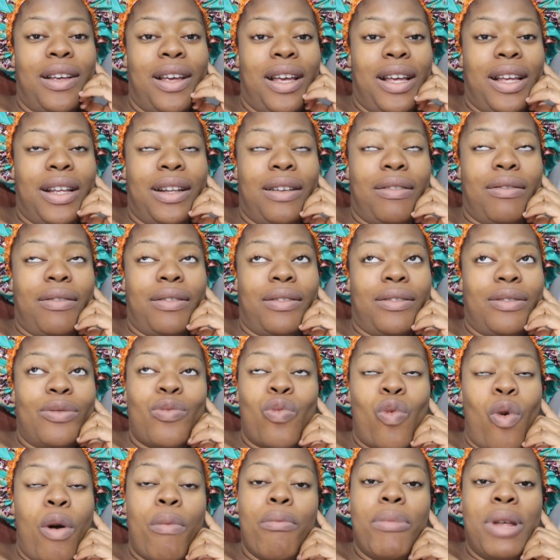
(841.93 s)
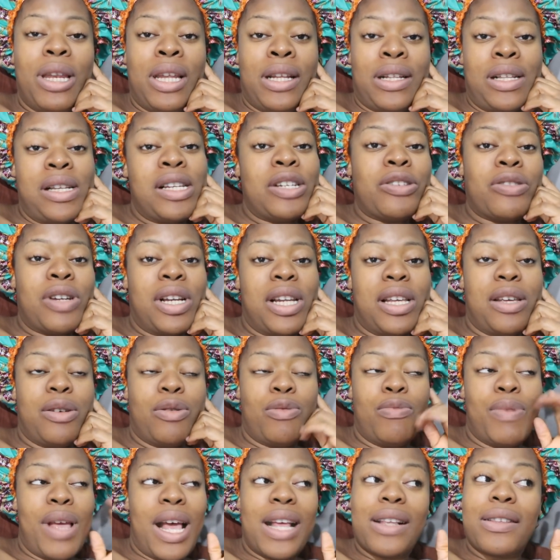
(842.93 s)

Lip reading: in 1 minute, literally, he'll be